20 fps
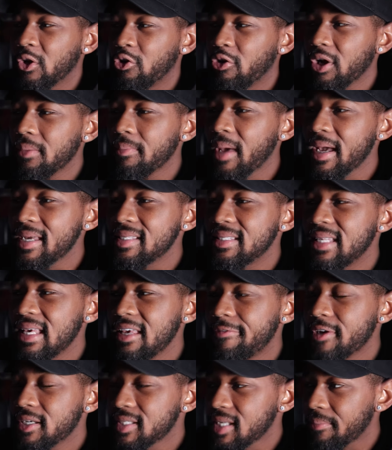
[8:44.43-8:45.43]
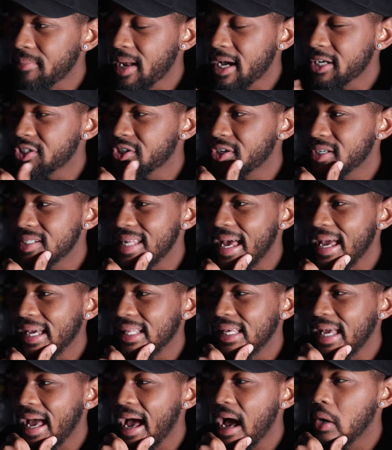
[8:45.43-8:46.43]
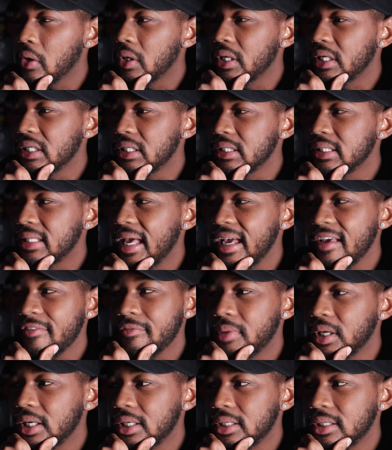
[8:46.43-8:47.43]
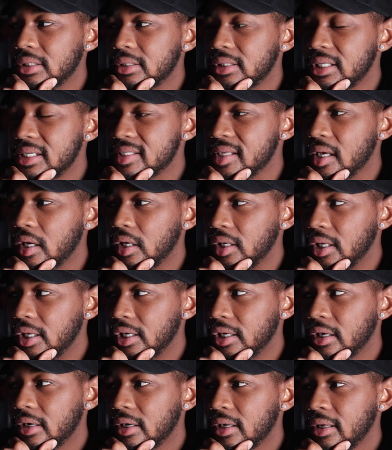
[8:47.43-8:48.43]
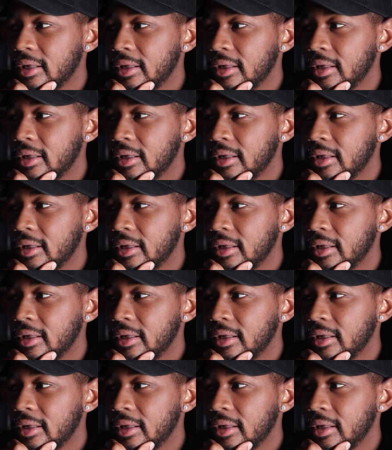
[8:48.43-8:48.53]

Green Bay's defense, I'm not sure exactly how good they've been this year.